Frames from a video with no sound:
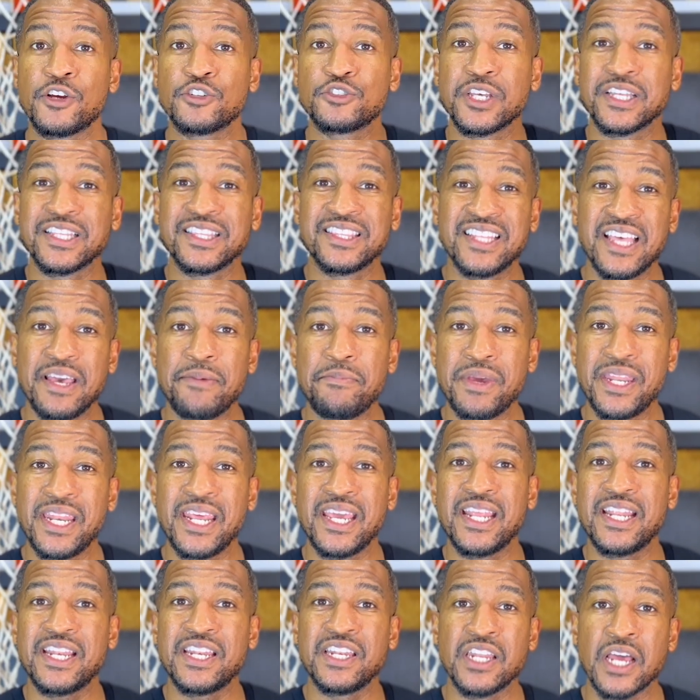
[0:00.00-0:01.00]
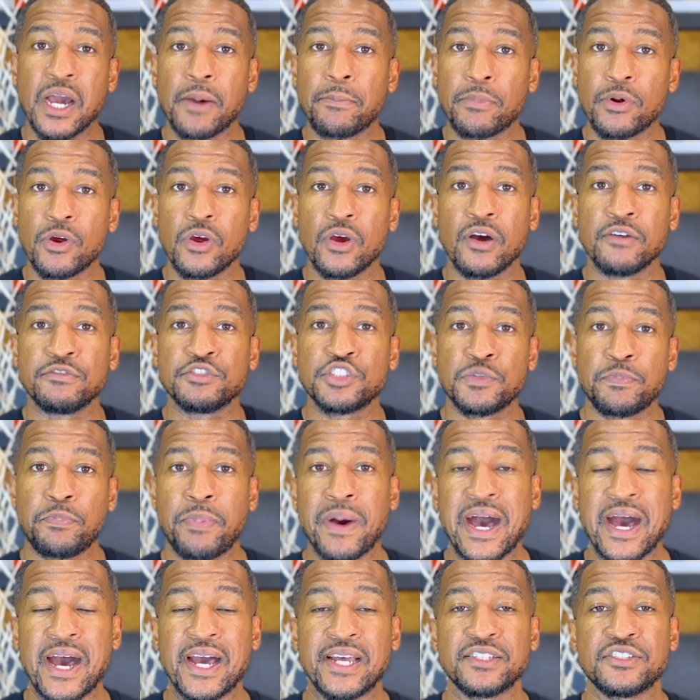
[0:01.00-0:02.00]
There's a limited number of
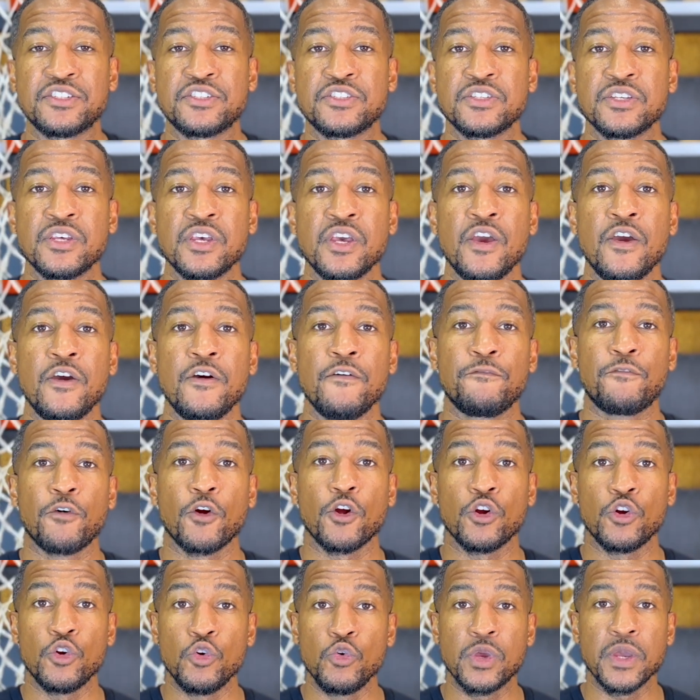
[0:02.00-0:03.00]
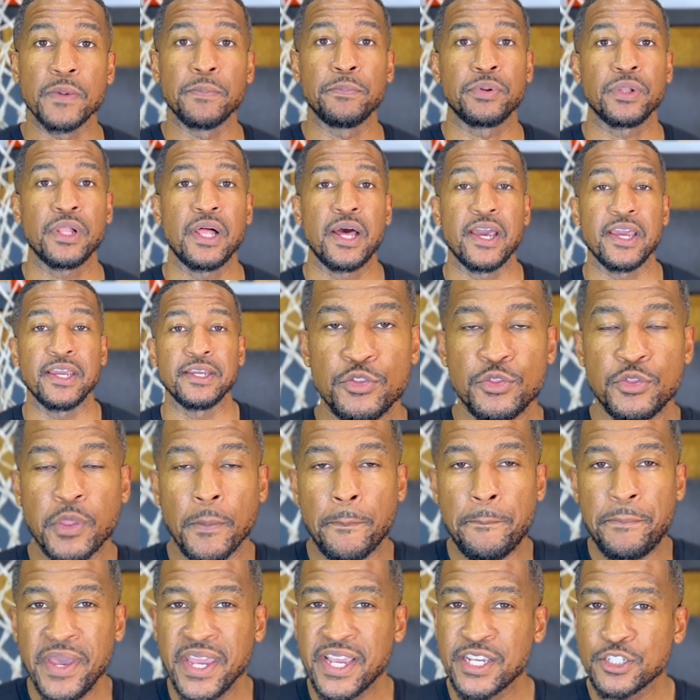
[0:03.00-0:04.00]
spots for who can play. The
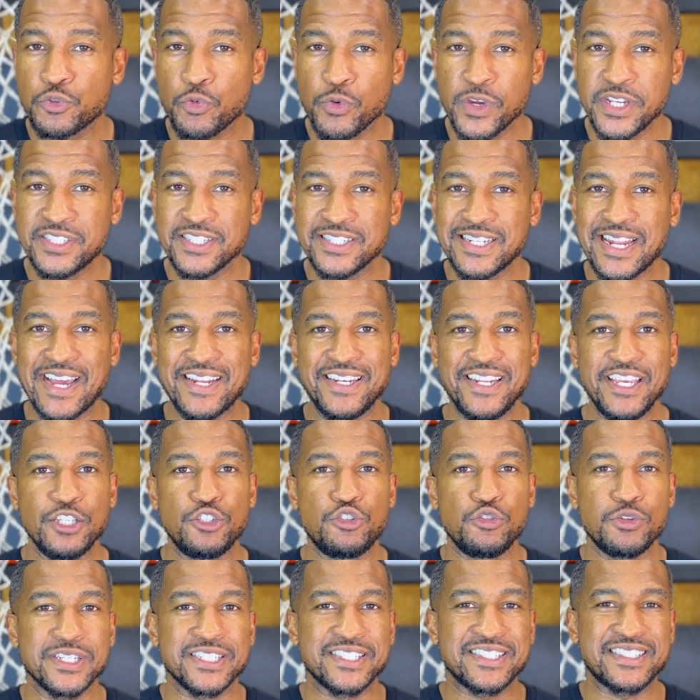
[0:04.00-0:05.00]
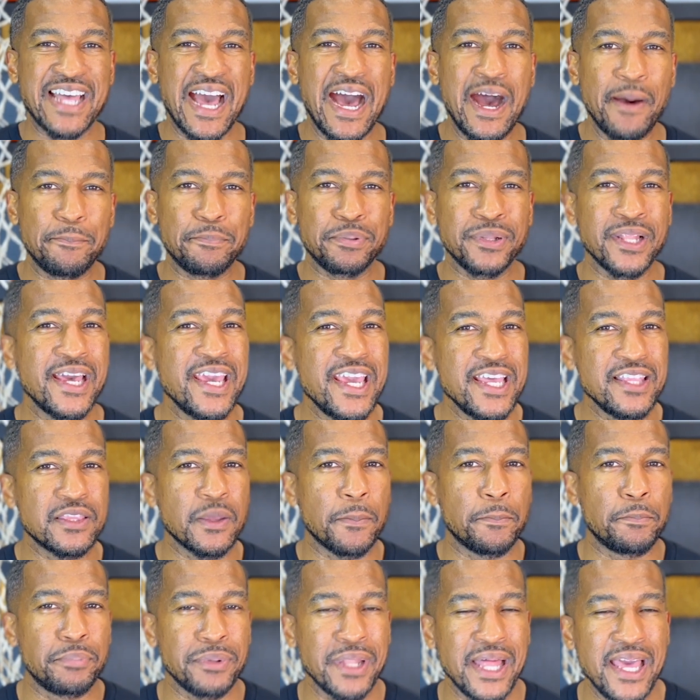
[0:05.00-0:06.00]
biggest reason I need you to stop playing
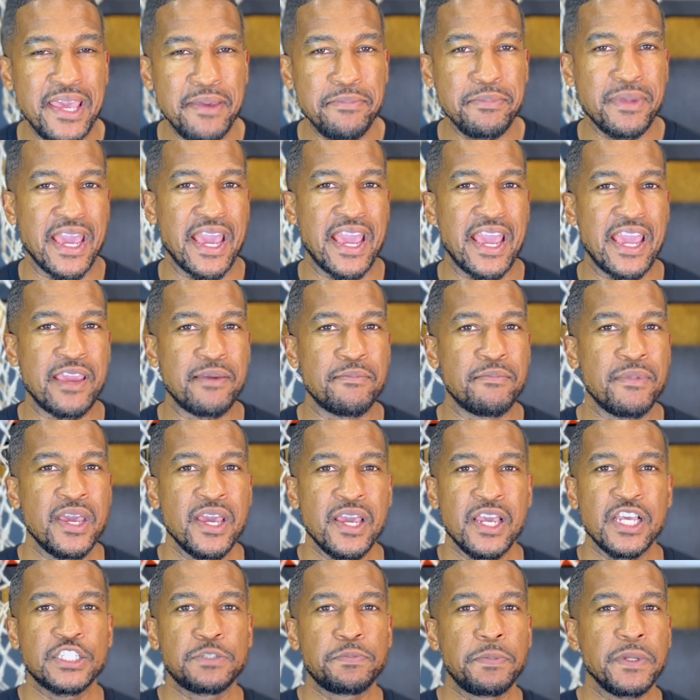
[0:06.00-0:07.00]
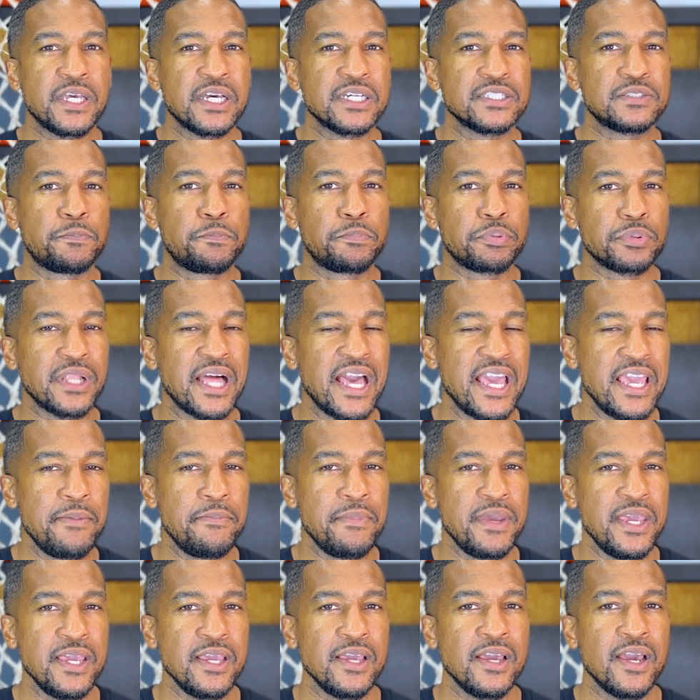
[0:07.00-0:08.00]
the blame game is because
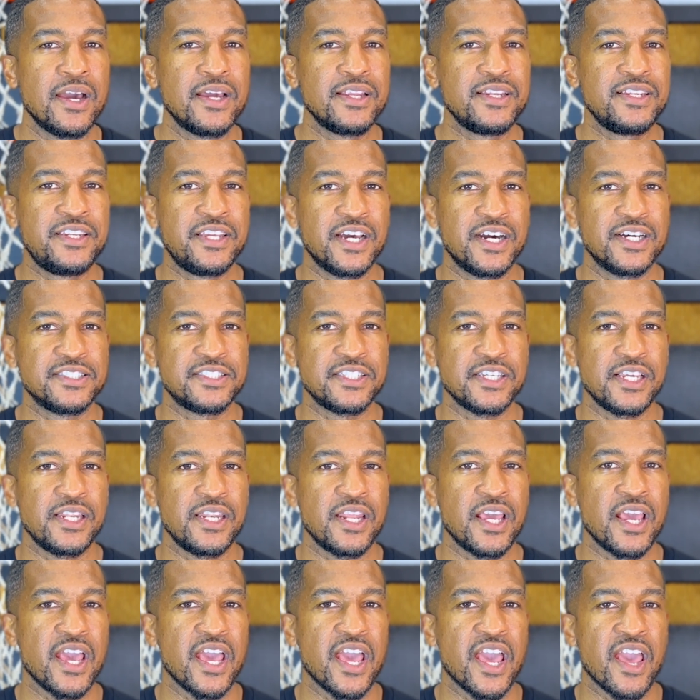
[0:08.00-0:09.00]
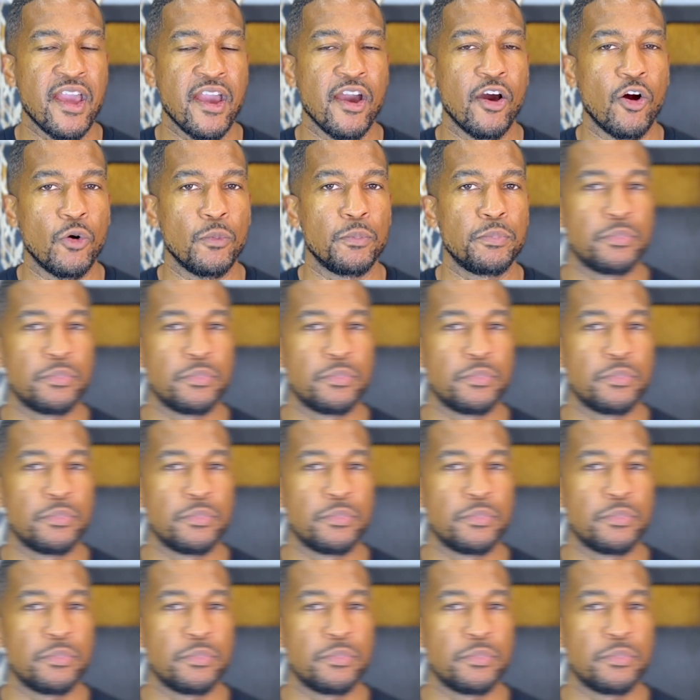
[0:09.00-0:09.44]
blaming doesn't help.